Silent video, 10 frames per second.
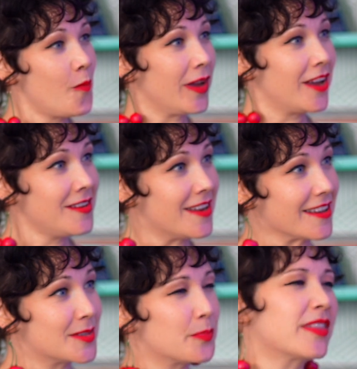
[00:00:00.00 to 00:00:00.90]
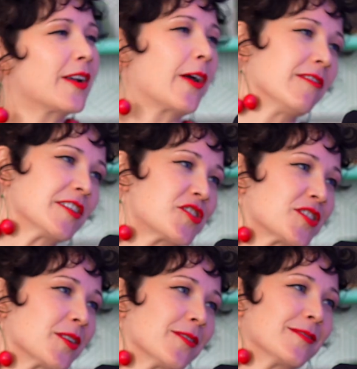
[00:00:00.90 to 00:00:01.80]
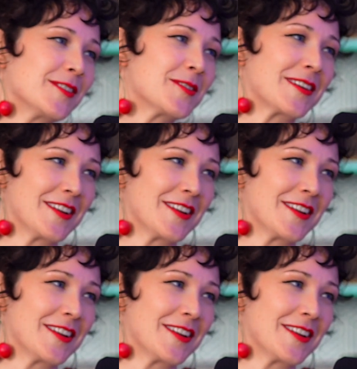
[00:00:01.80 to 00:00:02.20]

my goodness. But they're Elvish, so you can